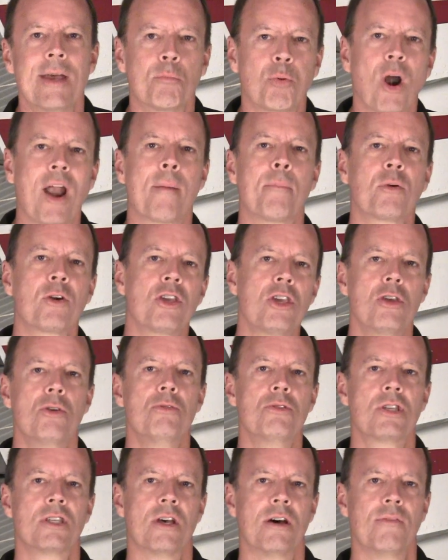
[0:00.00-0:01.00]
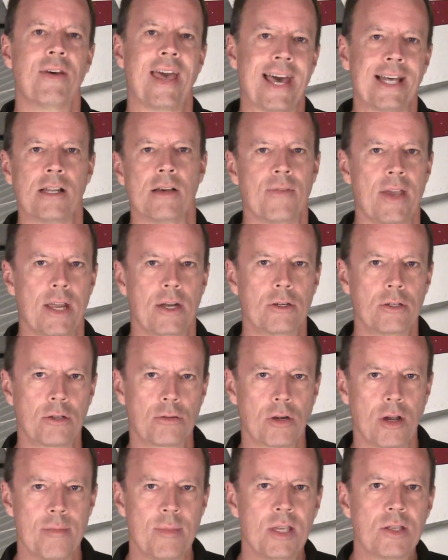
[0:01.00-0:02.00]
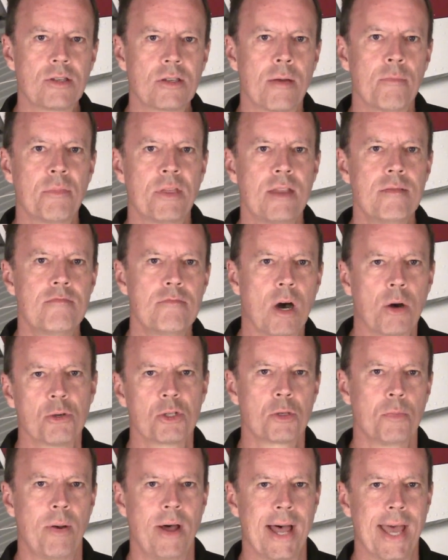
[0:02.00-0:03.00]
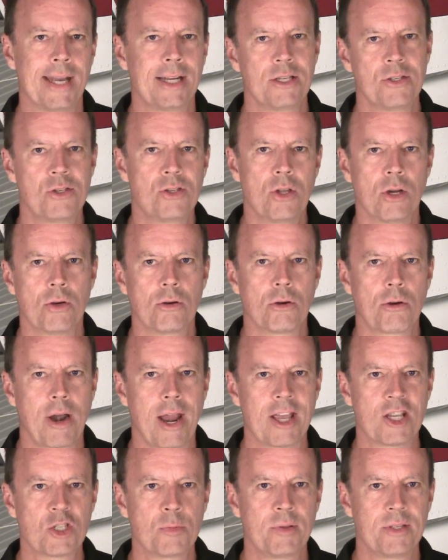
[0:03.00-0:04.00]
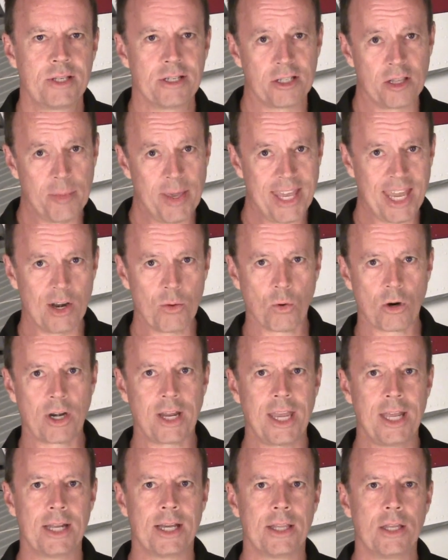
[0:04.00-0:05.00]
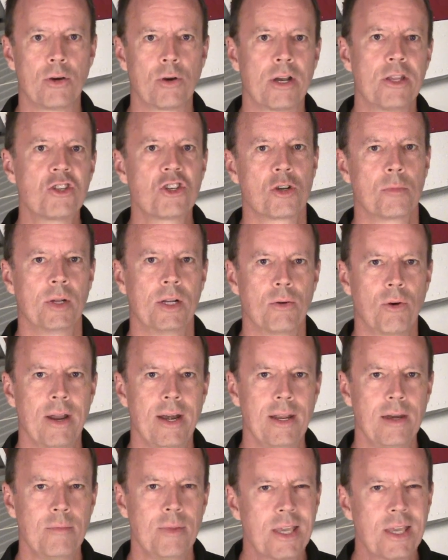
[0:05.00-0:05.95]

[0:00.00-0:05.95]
Proper use of elevator trim is something most pilots don't grasp until they begin working on their instrument rating,